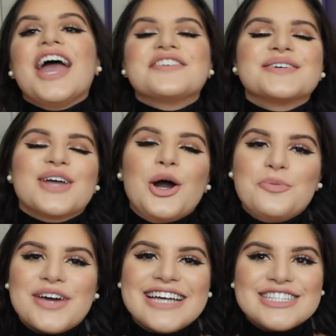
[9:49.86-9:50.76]
Okay everyone, I
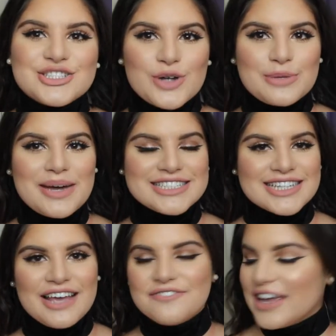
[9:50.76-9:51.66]
hope you guys enjoyed my
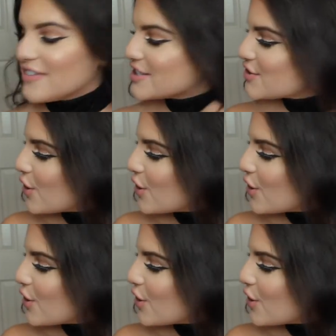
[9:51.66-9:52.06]
July favorites.